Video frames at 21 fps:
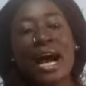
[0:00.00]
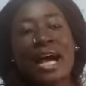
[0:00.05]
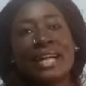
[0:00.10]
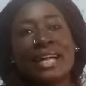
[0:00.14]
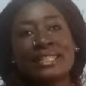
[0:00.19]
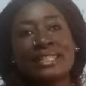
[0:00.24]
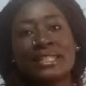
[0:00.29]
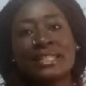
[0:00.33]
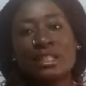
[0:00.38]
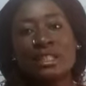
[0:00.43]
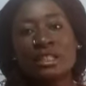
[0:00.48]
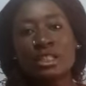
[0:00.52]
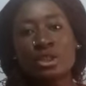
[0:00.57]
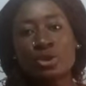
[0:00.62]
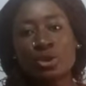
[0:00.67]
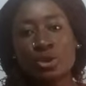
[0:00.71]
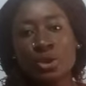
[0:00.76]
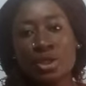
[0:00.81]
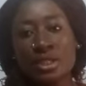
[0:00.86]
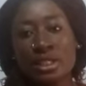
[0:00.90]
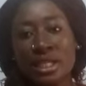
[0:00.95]
And the
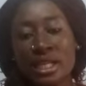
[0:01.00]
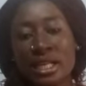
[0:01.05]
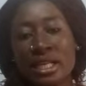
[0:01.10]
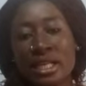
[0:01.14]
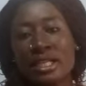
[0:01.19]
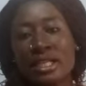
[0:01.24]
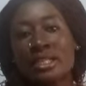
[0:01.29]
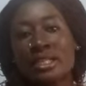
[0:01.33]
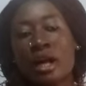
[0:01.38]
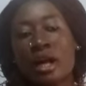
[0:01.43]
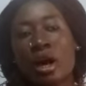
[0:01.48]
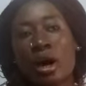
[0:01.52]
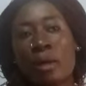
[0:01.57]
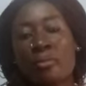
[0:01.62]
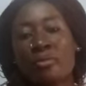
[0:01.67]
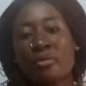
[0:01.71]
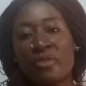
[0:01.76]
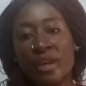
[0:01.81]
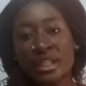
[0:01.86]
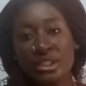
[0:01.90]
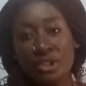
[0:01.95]
truth is,
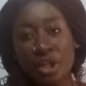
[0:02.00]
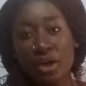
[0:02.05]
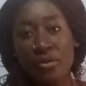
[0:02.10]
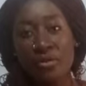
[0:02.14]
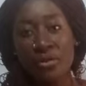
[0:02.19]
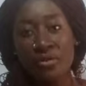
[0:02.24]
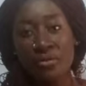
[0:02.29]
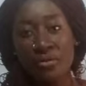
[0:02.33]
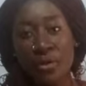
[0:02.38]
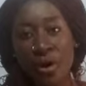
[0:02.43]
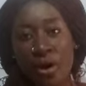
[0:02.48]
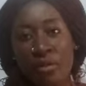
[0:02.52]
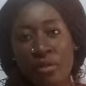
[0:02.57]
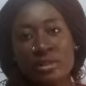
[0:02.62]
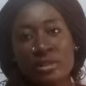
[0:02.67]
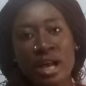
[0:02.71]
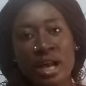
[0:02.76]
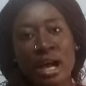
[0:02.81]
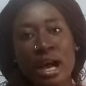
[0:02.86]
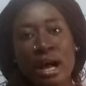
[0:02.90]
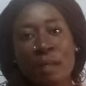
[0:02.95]
fashion
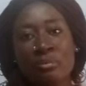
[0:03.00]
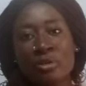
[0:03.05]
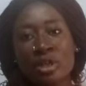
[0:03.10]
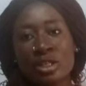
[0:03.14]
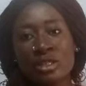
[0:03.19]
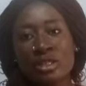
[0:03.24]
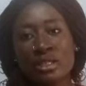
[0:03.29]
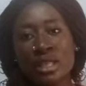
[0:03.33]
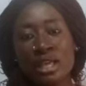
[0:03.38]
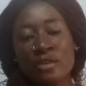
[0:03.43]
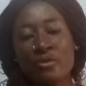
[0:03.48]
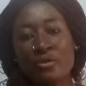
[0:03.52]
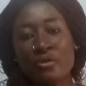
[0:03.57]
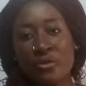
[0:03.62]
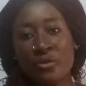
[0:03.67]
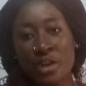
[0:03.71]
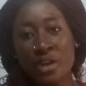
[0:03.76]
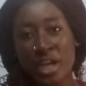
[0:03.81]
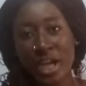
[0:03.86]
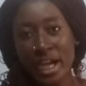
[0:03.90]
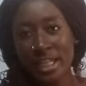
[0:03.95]
revolves. I'm not saying
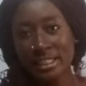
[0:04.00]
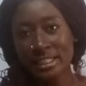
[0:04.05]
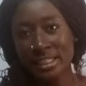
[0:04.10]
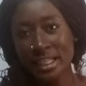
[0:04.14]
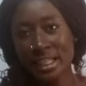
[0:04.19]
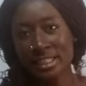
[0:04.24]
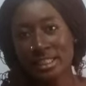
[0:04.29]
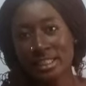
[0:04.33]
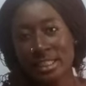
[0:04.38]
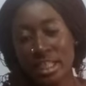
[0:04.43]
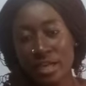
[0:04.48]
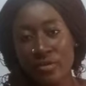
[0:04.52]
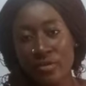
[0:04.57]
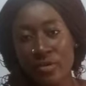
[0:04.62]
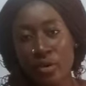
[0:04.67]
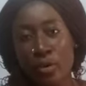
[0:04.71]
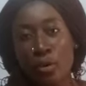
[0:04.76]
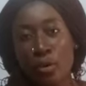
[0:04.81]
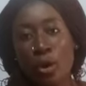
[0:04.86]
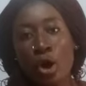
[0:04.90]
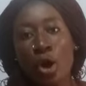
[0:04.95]
freehand can't give
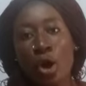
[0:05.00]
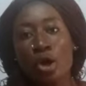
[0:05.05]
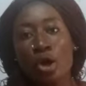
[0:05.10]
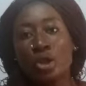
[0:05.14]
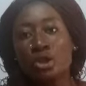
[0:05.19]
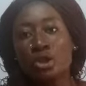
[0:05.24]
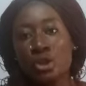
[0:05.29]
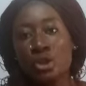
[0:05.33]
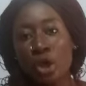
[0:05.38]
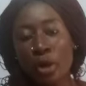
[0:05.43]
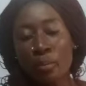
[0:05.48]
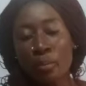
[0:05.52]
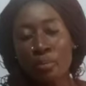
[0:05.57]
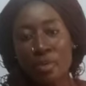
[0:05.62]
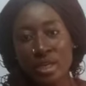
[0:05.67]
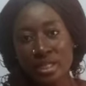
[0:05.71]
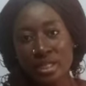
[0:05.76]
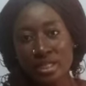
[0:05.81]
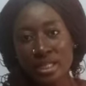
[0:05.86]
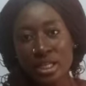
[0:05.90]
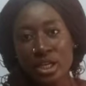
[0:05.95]
you your
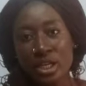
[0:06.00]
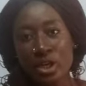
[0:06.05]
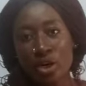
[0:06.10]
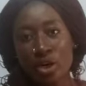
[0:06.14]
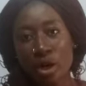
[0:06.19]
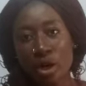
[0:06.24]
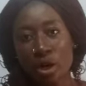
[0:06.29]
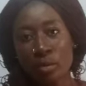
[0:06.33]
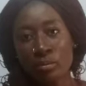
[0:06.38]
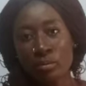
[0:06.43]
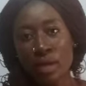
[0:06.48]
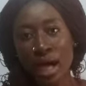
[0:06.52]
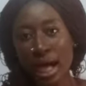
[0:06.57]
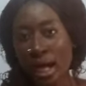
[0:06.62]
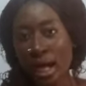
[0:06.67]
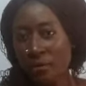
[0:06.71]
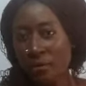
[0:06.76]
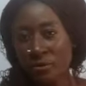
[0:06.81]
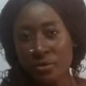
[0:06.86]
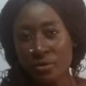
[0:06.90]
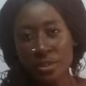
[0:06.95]
basic
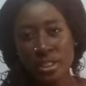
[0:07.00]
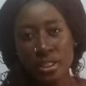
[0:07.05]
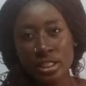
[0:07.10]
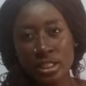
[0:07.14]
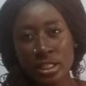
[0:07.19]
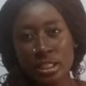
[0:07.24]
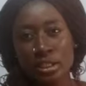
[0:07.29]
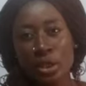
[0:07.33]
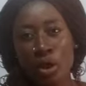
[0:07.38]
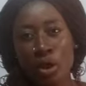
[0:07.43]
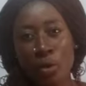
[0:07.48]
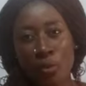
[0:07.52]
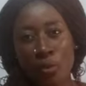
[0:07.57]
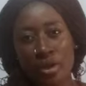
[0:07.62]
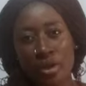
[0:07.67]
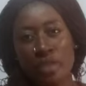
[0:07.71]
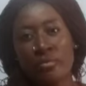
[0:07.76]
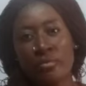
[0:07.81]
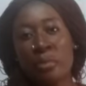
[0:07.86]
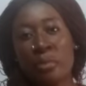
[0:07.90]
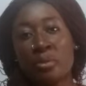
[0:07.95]
outfitting or
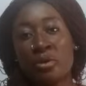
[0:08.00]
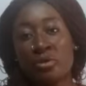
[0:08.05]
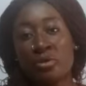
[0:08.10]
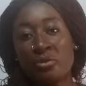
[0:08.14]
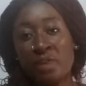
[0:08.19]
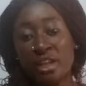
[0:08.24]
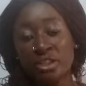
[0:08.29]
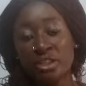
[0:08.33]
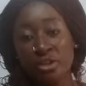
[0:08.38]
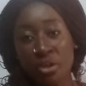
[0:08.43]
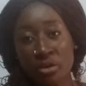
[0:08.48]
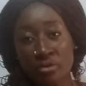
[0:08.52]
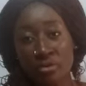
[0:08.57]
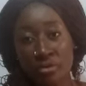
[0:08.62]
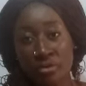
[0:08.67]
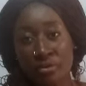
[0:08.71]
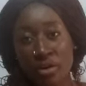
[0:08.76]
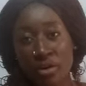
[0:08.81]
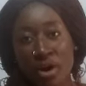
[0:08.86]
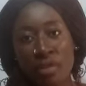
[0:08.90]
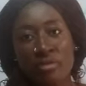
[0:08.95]
whatever, but fashion
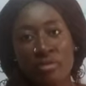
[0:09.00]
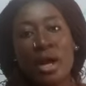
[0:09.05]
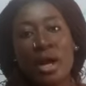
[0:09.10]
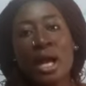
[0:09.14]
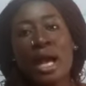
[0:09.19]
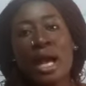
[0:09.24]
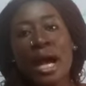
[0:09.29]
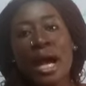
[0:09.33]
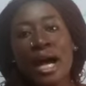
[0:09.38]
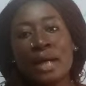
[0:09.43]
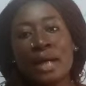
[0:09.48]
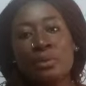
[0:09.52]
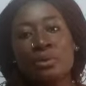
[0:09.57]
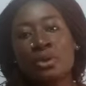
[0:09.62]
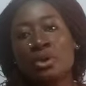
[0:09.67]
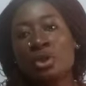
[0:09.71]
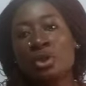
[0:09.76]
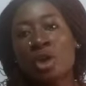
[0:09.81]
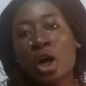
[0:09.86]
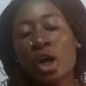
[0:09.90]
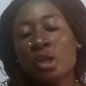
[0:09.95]
revolve, and we
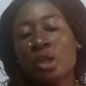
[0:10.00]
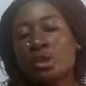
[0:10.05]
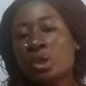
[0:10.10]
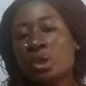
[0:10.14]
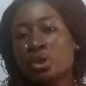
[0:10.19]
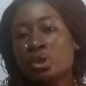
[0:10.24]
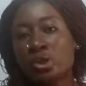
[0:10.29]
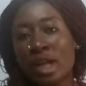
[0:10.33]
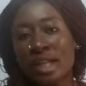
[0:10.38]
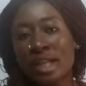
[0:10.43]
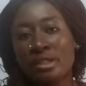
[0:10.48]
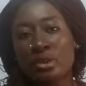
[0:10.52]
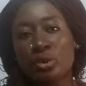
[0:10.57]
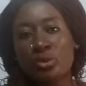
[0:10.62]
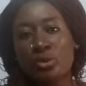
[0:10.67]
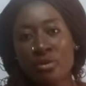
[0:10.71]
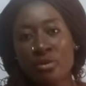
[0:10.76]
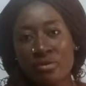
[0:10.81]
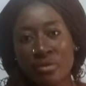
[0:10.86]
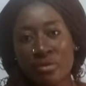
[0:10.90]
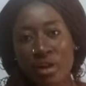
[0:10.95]
should also try to
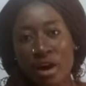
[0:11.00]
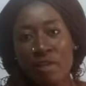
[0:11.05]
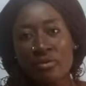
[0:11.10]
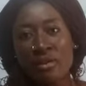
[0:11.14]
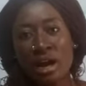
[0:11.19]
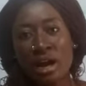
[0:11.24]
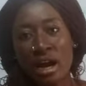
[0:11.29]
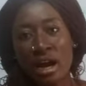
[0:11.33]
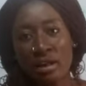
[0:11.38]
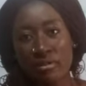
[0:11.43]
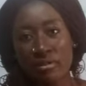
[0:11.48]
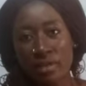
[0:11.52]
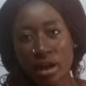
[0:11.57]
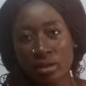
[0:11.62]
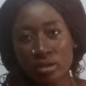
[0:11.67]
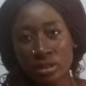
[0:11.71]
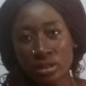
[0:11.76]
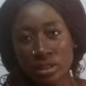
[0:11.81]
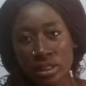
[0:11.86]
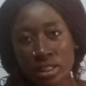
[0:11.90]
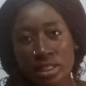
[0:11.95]
revolve
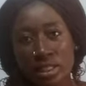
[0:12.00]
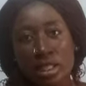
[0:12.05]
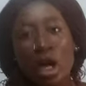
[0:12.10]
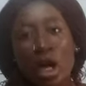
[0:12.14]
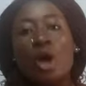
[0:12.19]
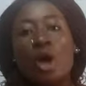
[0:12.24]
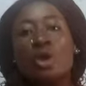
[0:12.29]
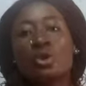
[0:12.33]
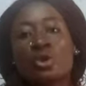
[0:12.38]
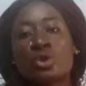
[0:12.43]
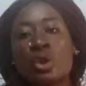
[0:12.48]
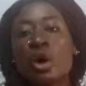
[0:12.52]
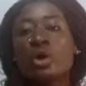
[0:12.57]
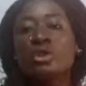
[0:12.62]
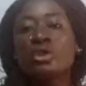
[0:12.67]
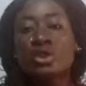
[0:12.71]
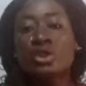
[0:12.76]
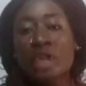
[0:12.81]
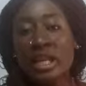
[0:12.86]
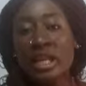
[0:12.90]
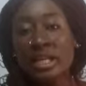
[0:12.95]
around it. So
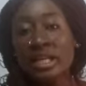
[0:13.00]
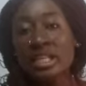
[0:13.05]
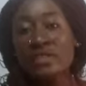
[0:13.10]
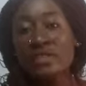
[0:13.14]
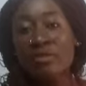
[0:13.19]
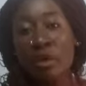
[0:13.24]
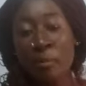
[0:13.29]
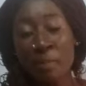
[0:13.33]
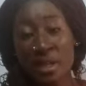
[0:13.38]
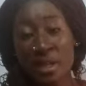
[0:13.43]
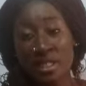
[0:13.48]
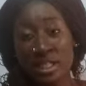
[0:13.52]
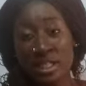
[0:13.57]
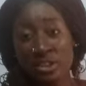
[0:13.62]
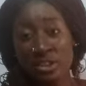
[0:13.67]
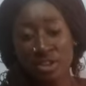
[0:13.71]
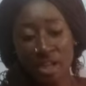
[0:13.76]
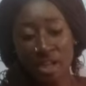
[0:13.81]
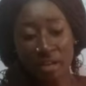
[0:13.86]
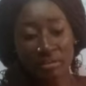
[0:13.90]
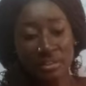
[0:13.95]
trainings for pattern
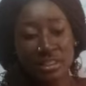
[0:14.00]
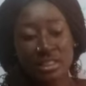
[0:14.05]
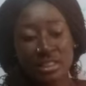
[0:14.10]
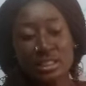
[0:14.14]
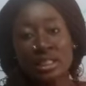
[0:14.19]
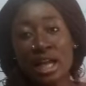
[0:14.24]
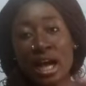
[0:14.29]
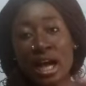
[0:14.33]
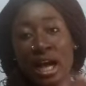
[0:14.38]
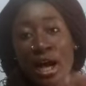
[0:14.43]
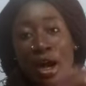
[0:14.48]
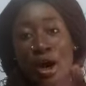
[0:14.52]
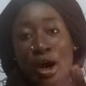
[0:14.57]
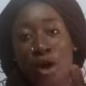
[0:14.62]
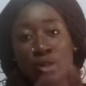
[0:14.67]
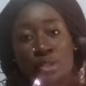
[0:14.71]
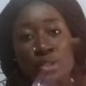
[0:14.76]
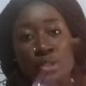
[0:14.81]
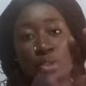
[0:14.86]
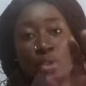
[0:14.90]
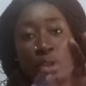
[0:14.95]
drafting are
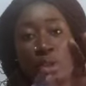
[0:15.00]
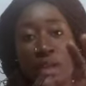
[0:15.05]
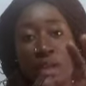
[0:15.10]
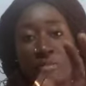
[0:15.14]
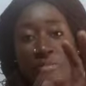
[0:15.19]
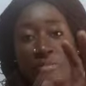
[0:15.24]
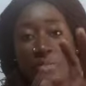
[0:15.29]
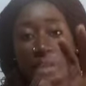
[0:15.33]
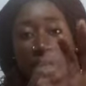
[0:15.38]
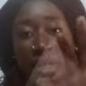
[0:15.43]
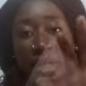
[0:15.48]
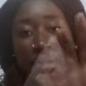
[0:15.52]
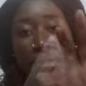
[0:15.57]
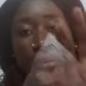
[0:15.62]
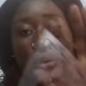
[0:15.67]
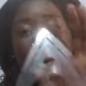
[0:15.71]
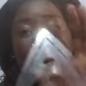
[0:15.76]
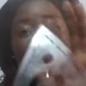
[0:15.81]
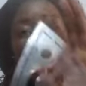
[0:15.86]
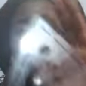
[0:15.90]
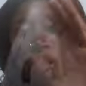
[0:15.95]
also
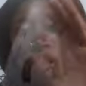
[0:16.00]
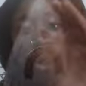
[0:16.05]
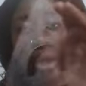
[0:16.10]
available.